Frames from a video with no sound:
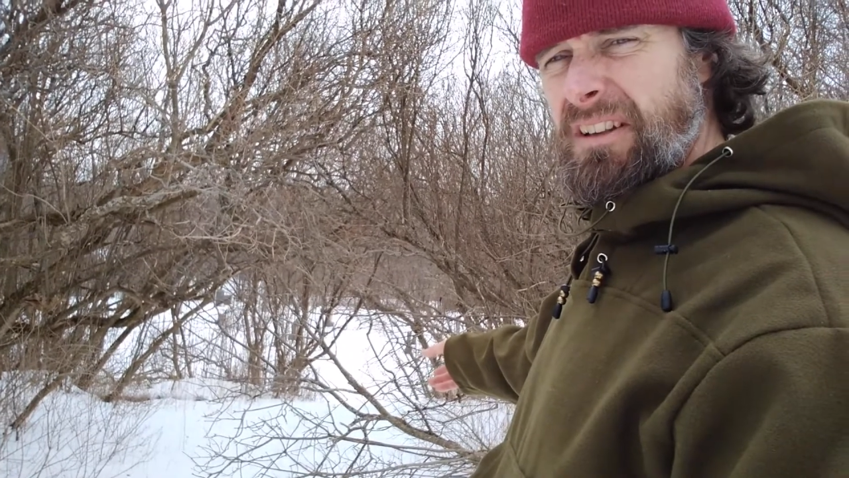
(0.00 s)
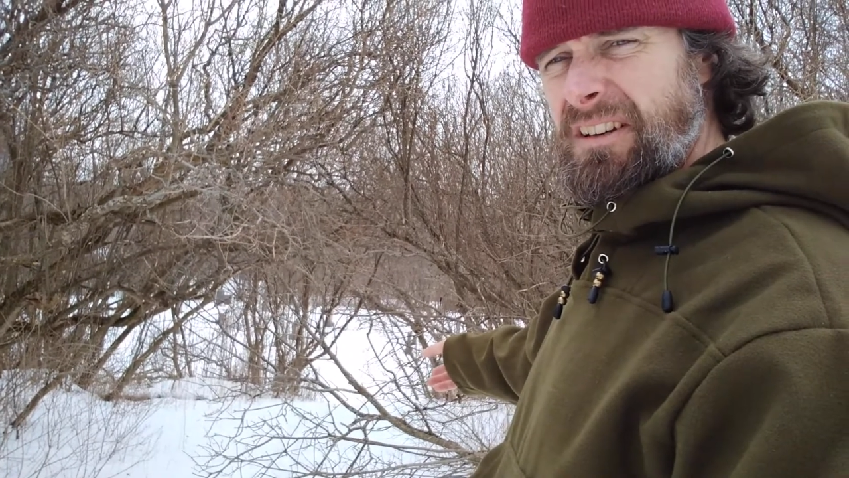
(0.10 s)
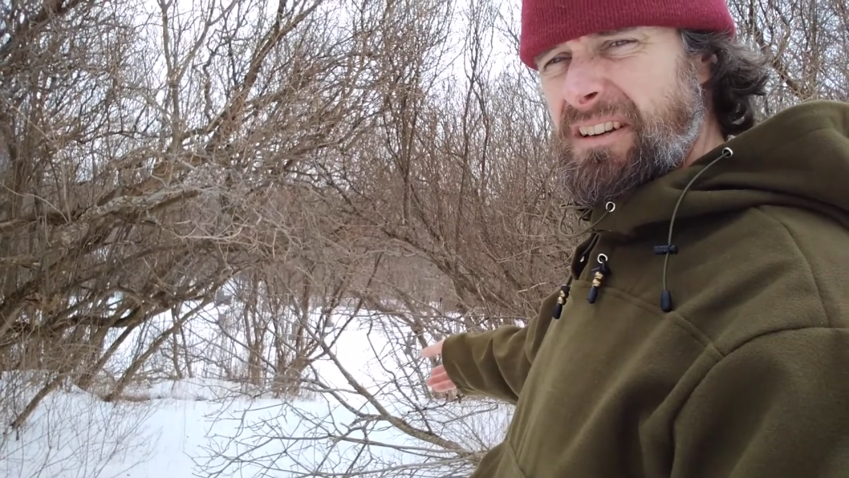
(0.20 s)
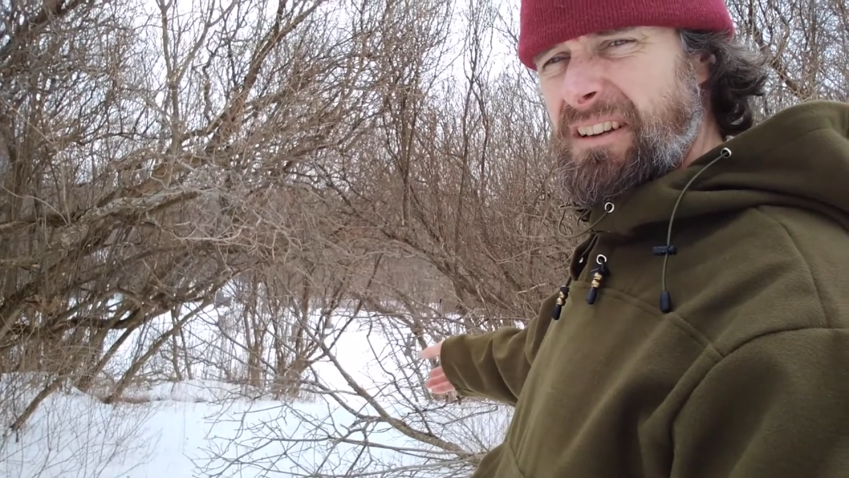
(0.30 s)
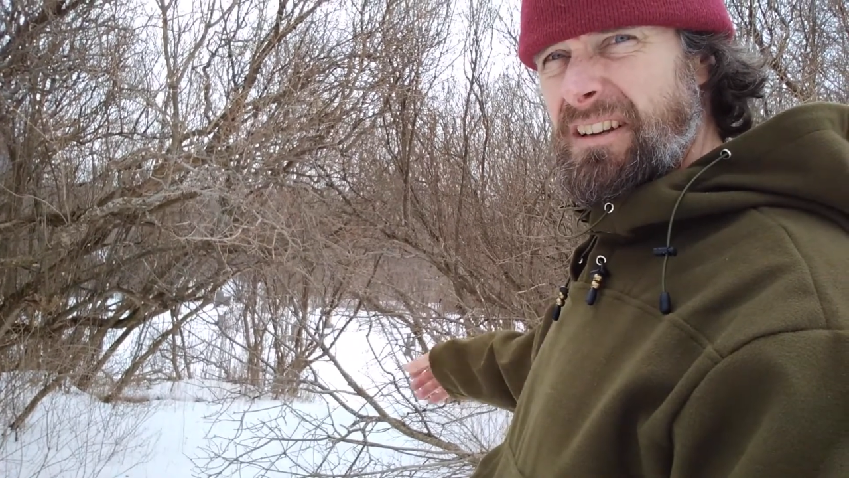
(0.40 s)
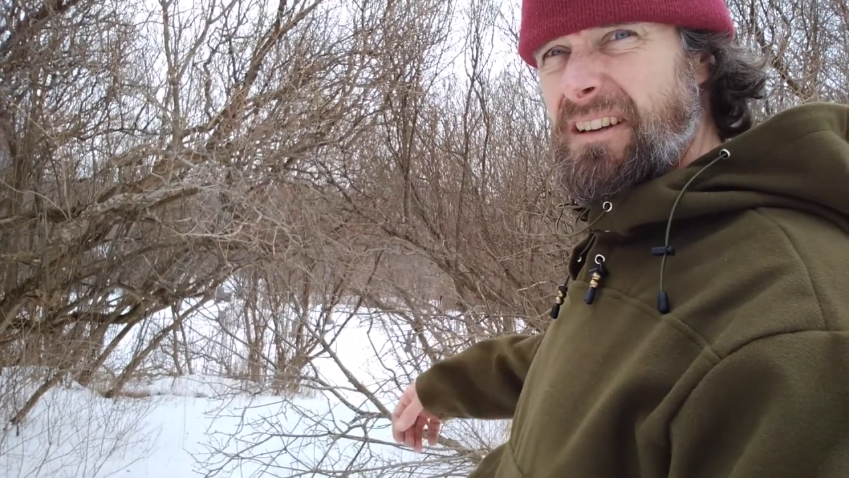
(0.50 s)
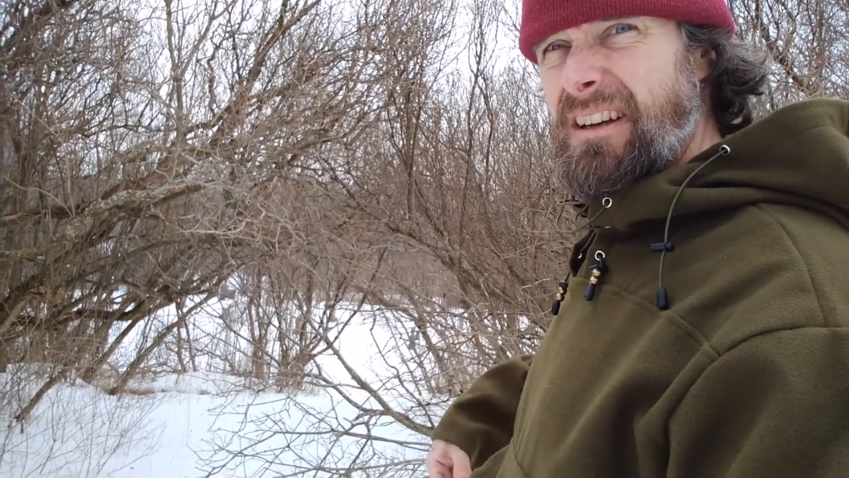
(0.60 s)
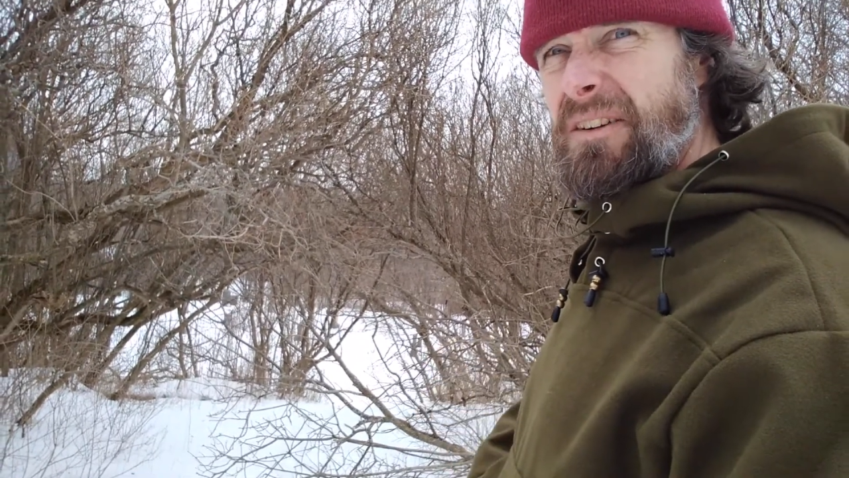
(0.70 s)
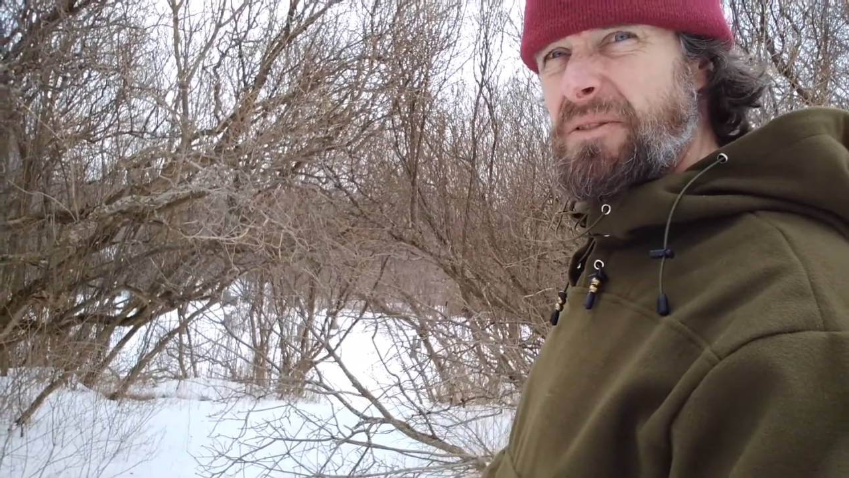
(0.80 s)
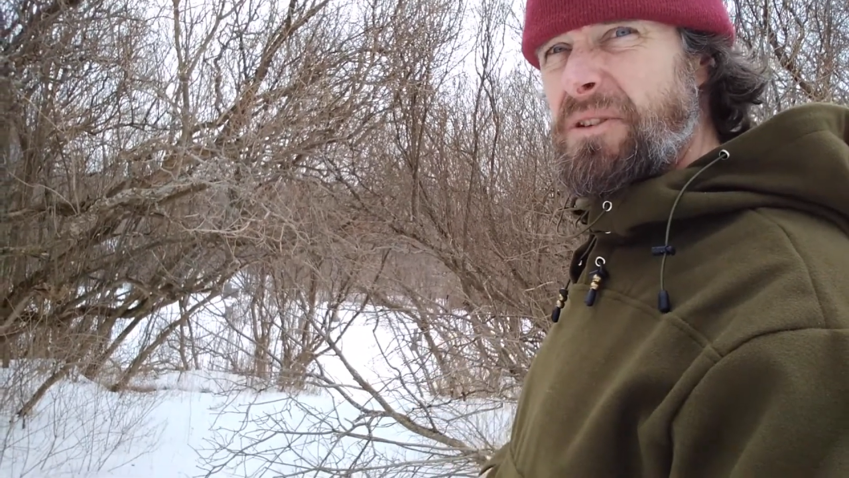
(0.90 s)
and
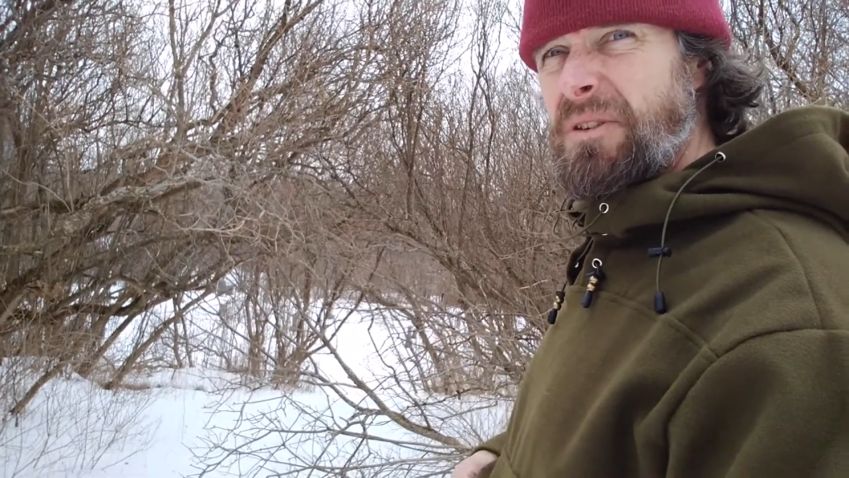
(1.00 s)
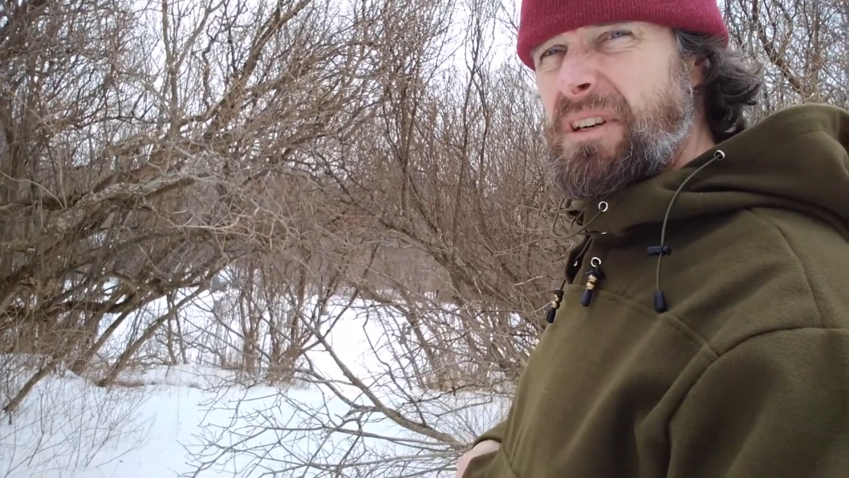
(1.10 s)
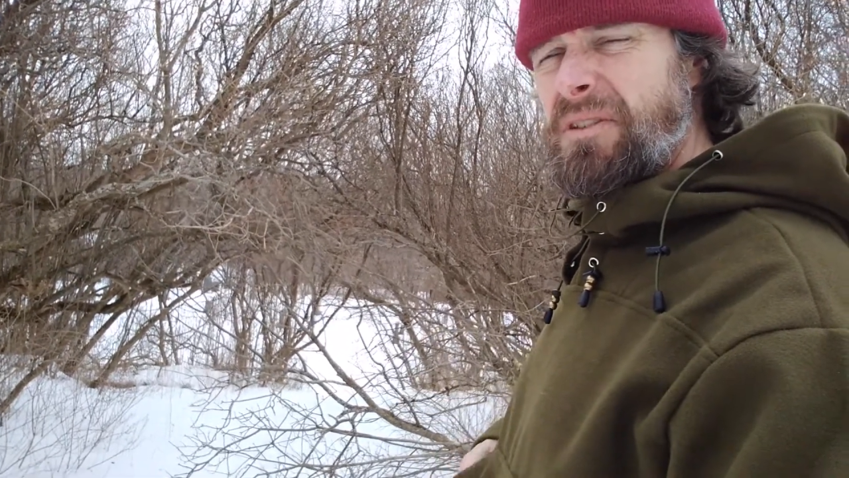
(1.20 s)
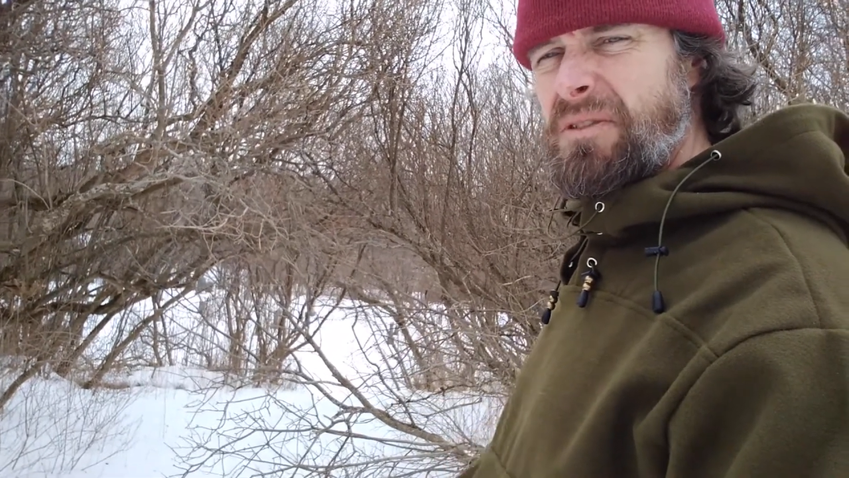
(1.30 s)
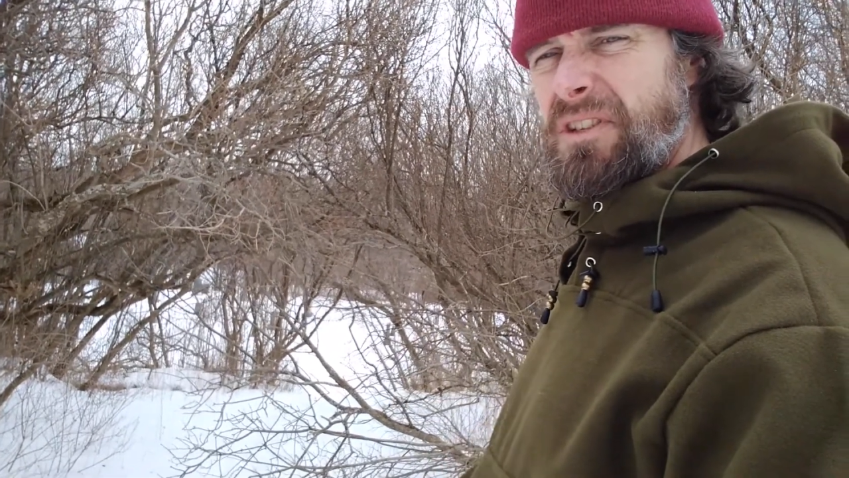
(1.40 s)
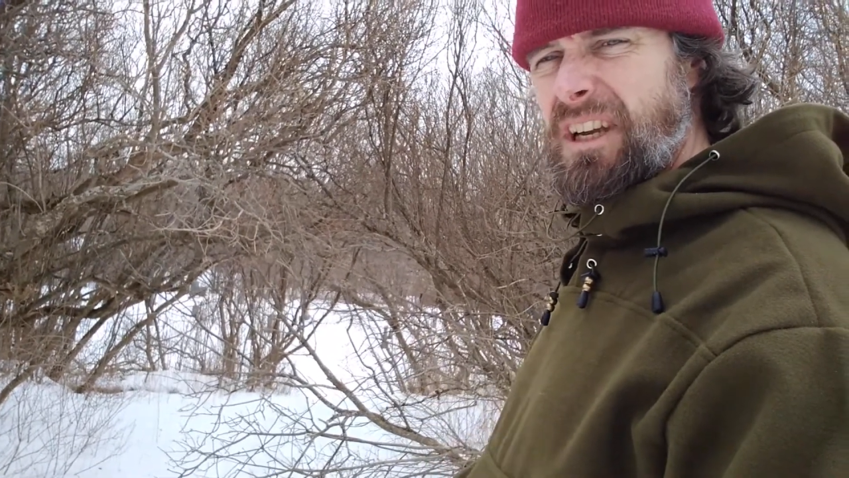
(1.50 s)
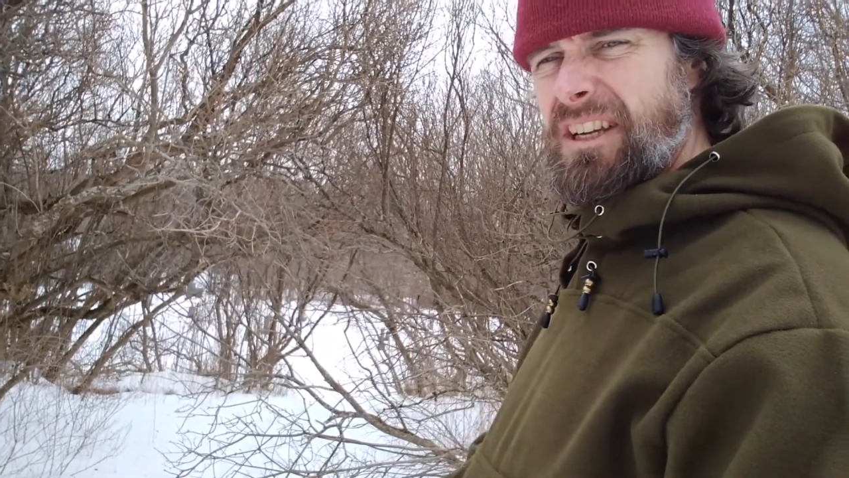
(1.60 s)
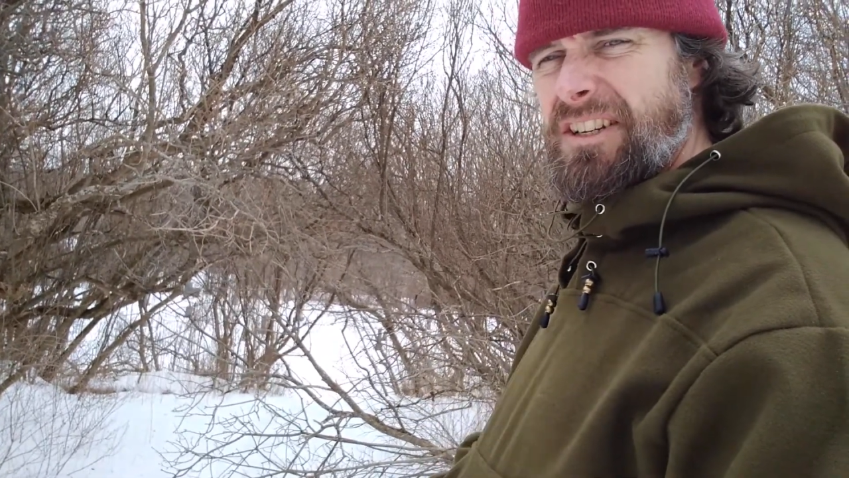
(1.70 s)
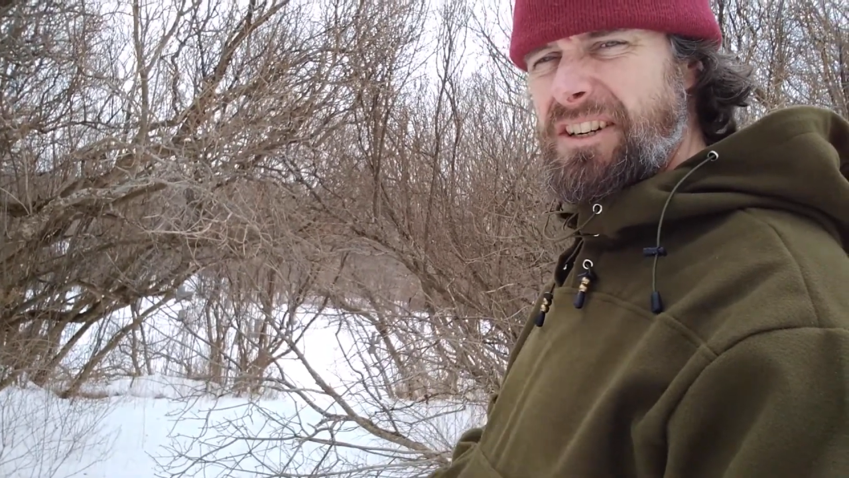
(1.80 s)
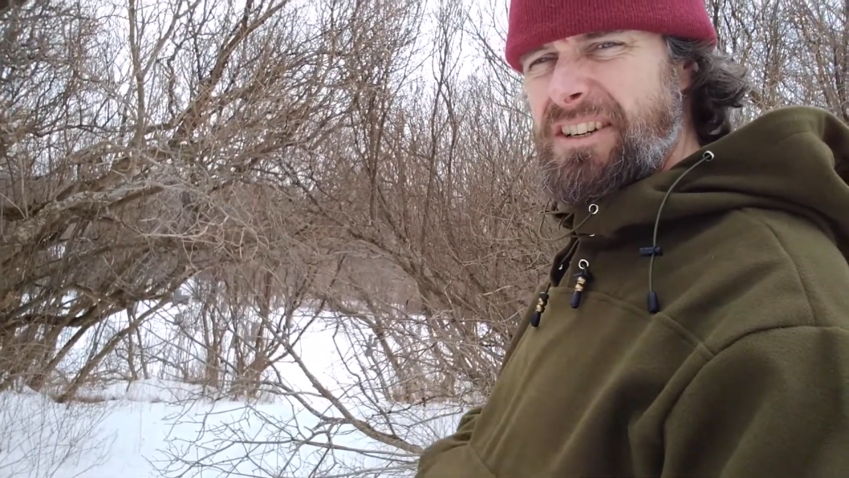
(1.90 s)
I was going to use
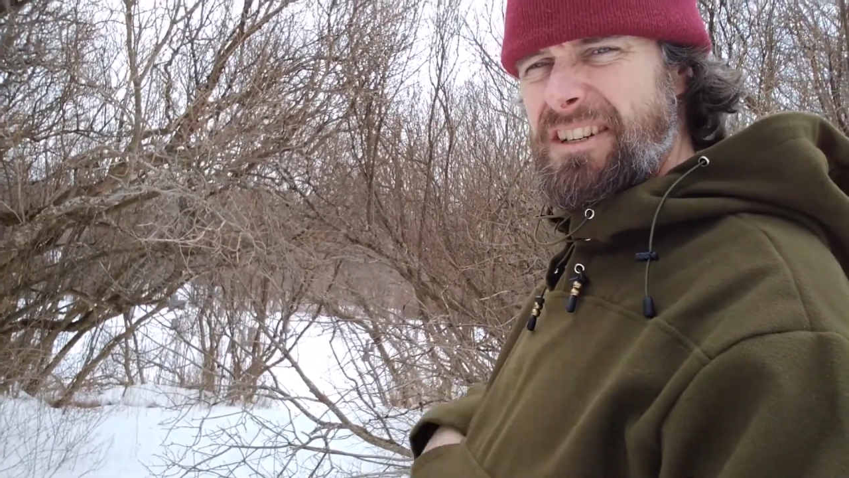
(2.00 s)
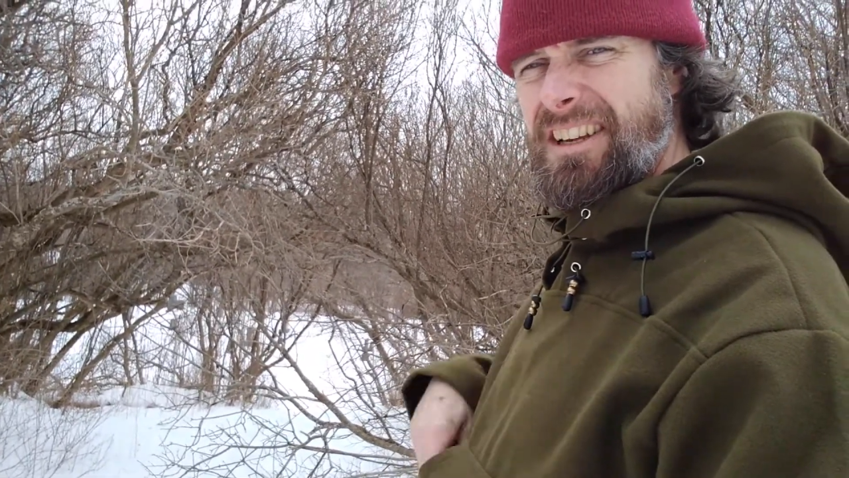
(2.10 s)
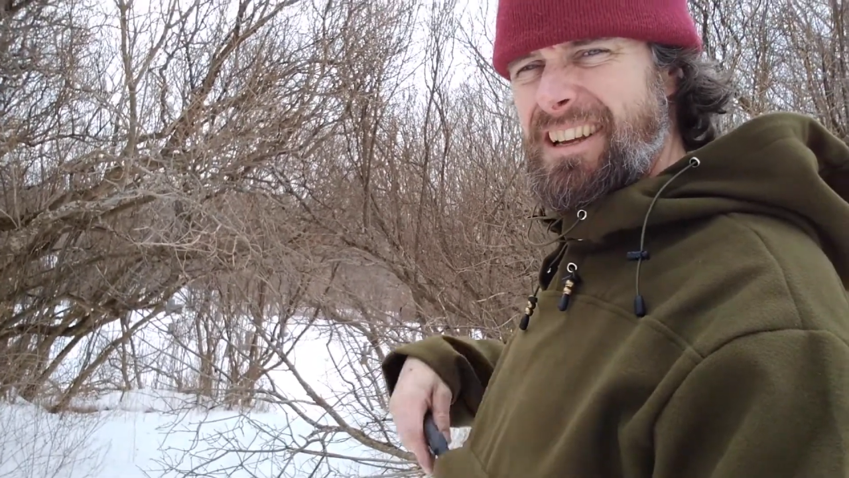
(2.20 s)
secateurs,